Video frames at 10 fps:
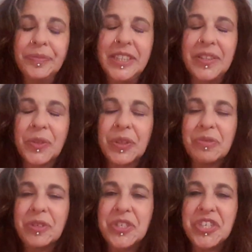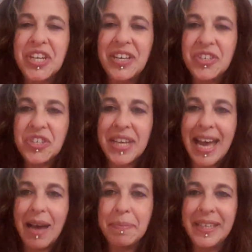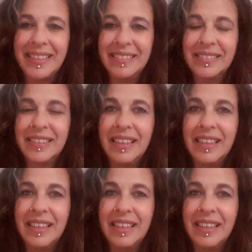in order for change to happen,